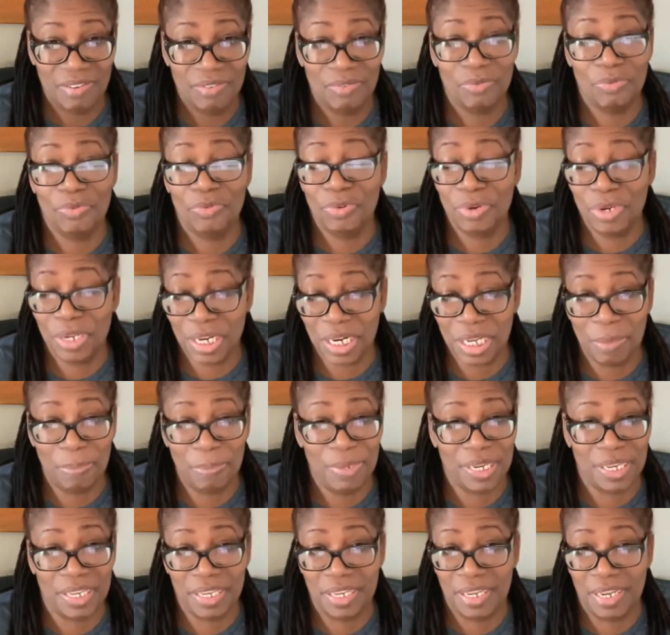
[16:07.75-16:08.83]
Really
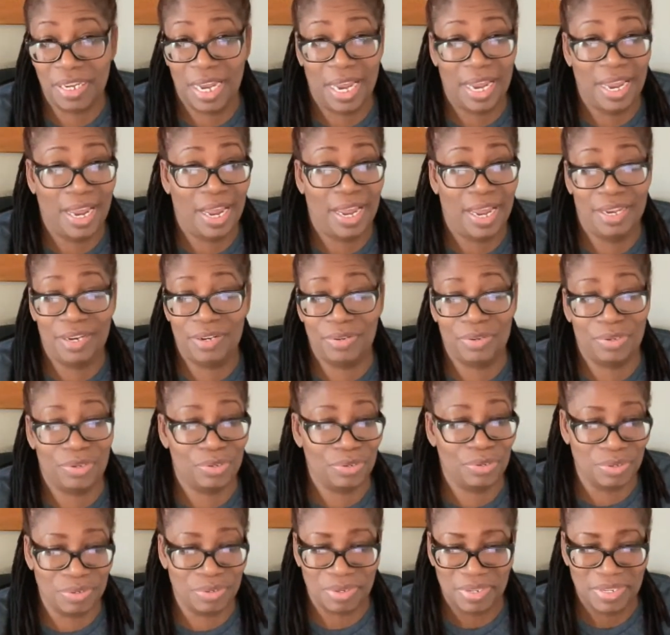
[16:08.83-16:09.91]
picky. I don't
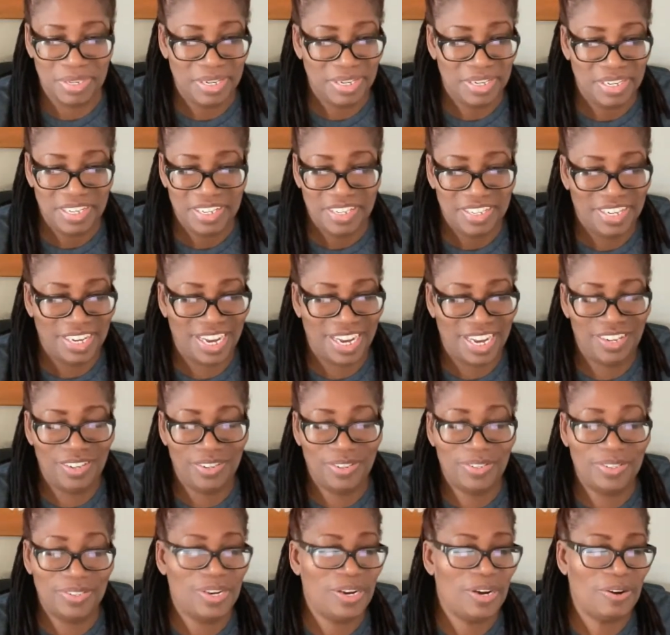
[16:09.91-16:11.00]
know. I
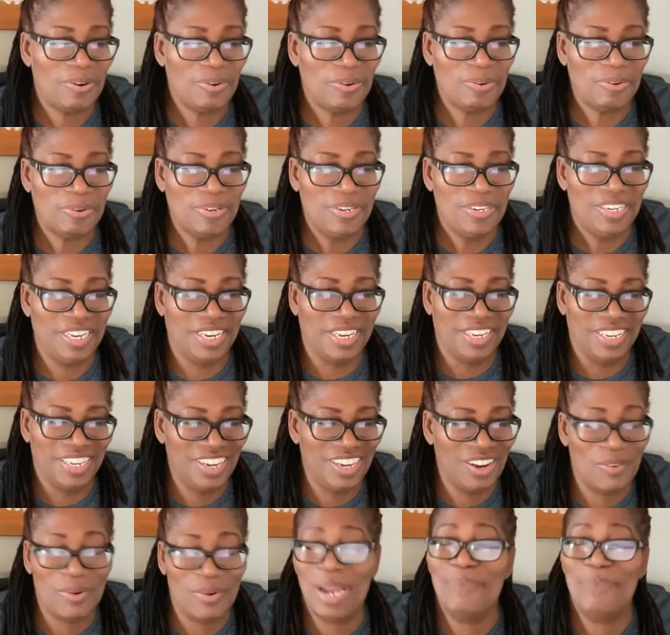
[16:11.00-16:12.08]
don't know
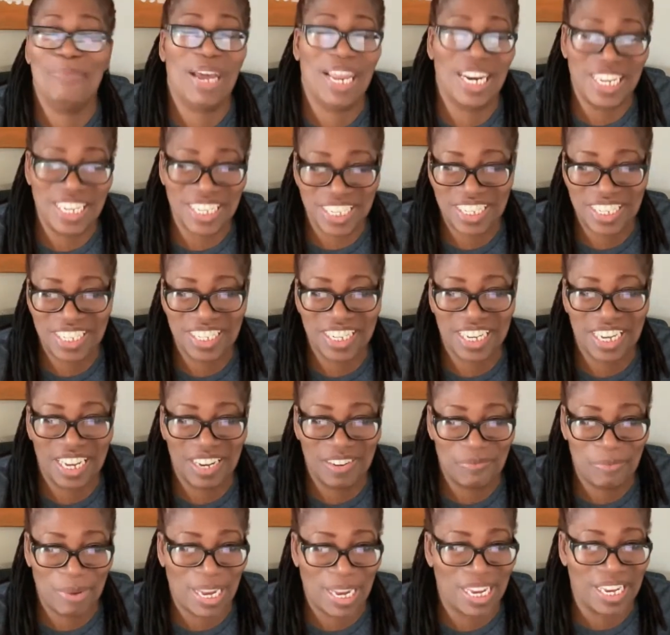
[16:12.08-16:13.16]
how I managed to
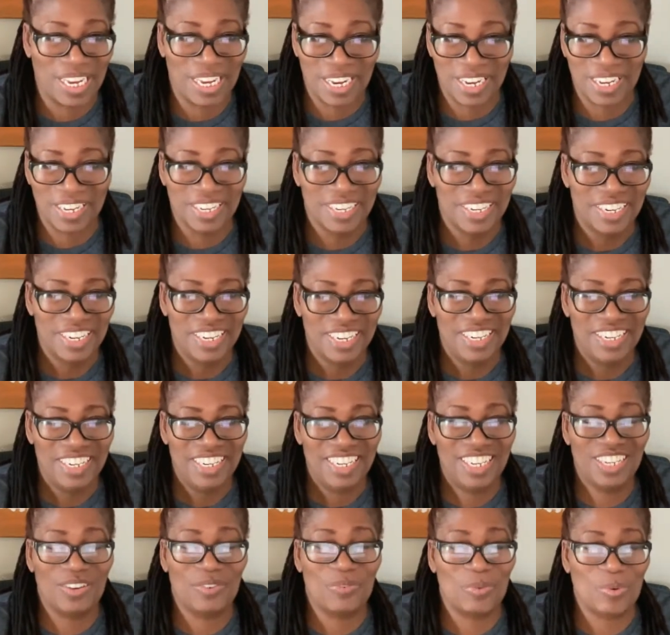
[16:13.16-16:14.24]
get my hair
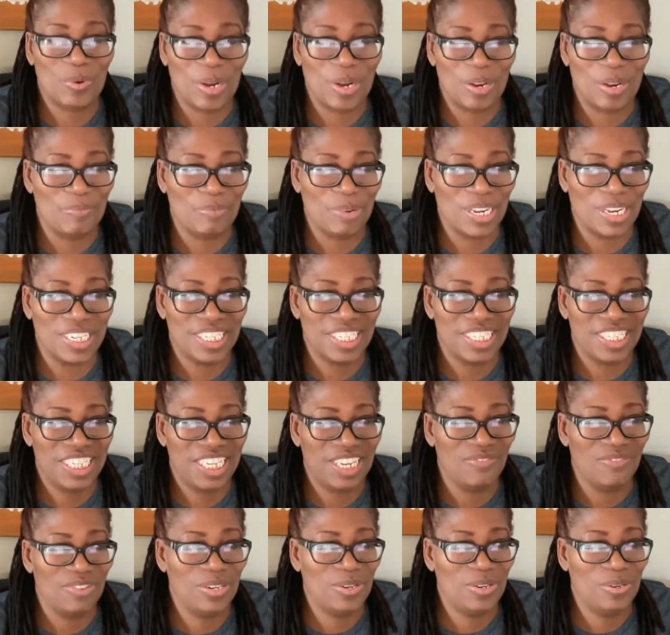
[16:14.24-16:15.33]
in one. But
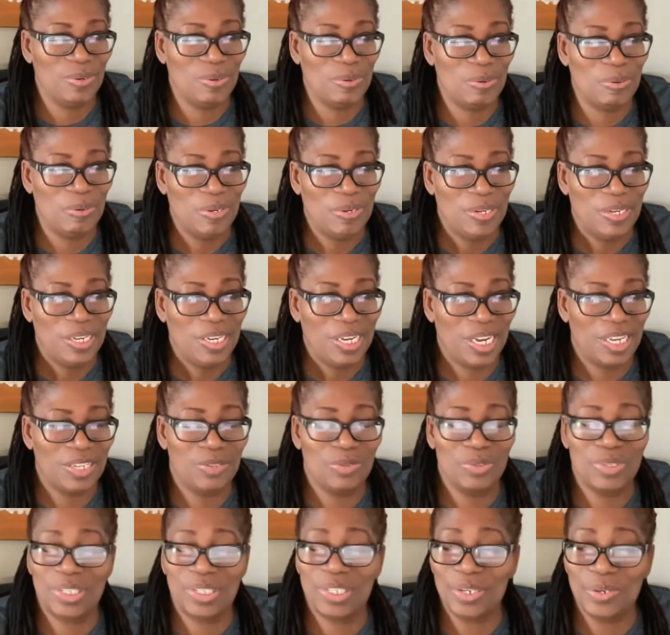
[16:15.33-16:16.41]
even though I
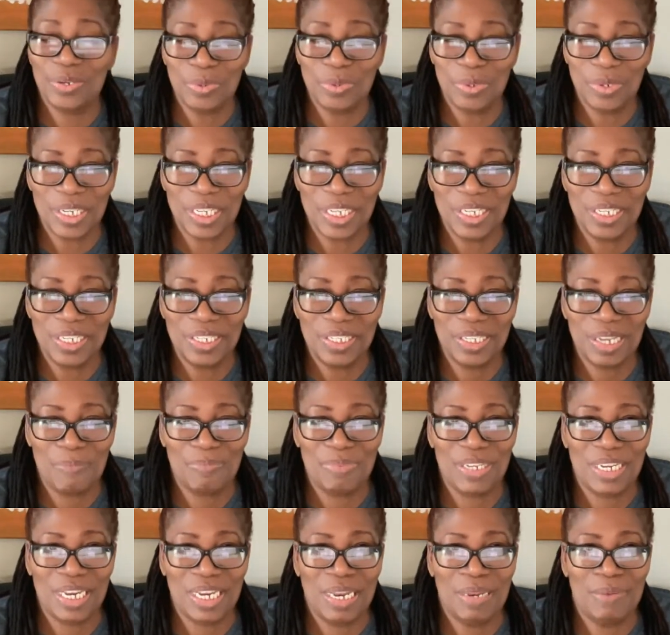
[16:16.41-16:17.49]
use the goalies,
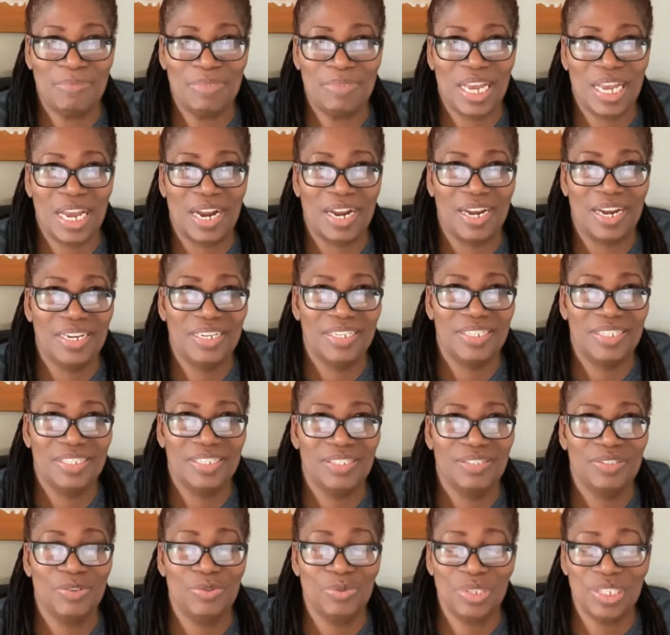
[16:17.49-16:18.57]
sometimes I
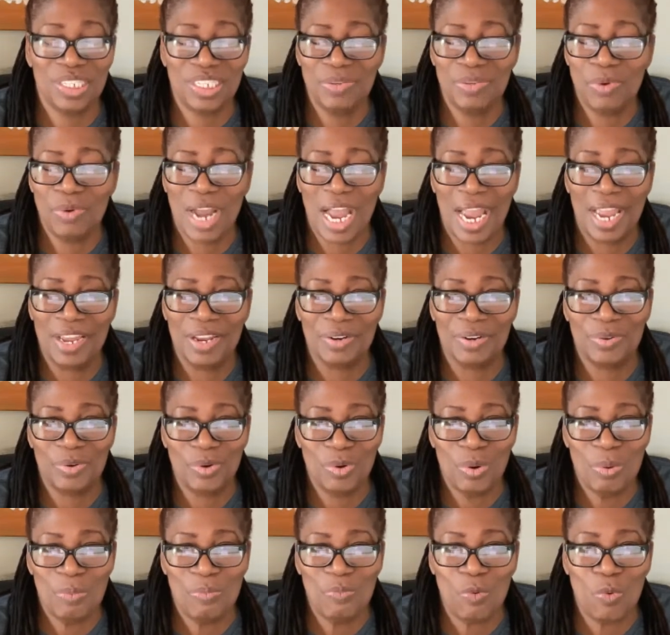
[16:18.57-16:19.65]
use the iron
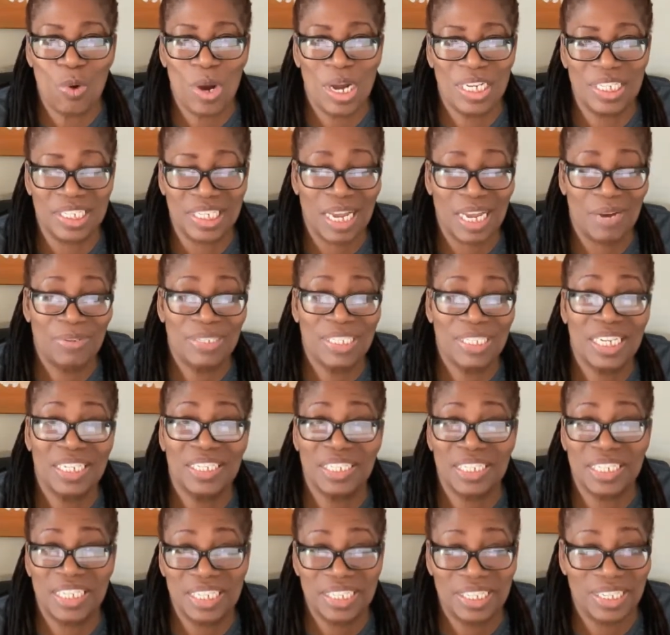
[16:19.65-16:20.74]
comb once. That was
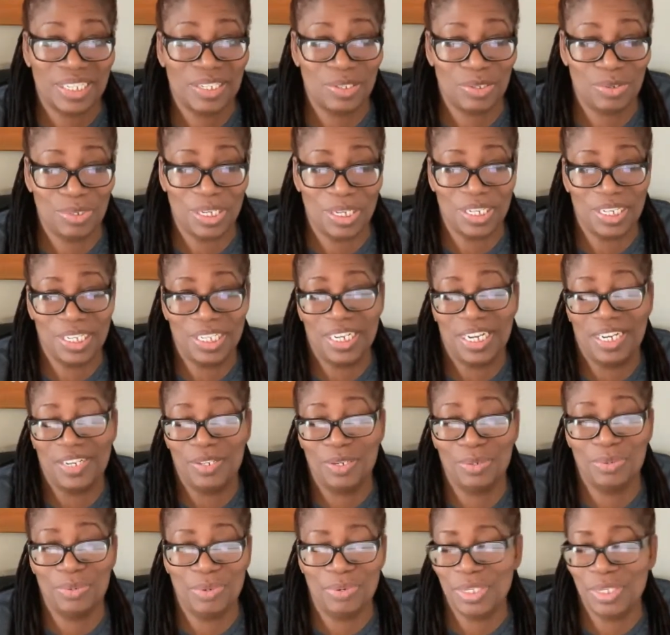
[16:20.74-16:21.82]
another thing too you could have
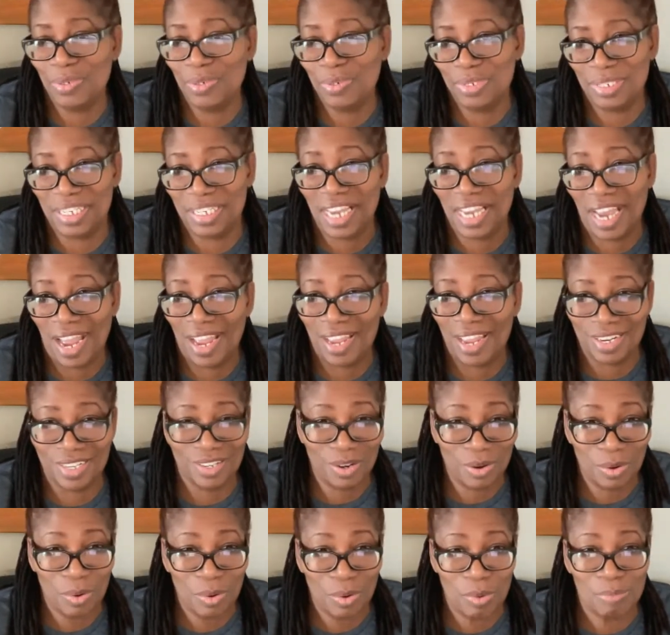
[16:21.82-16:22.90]
do. Use the
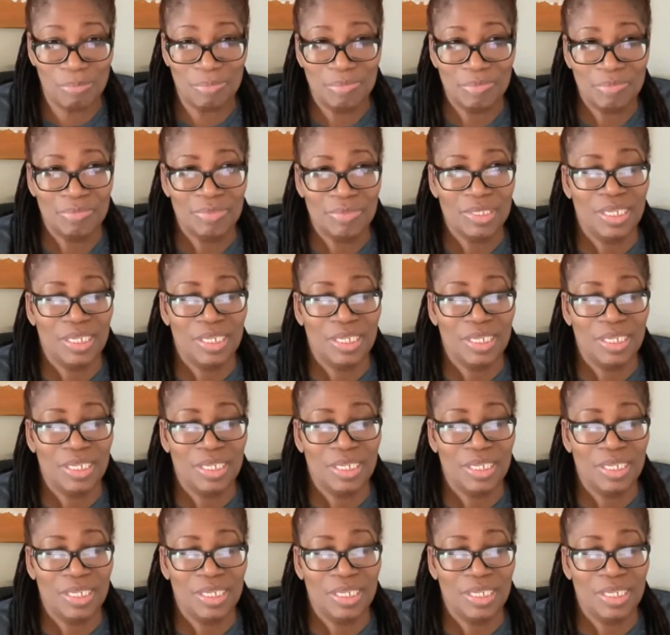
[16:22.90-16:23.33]
iron comb.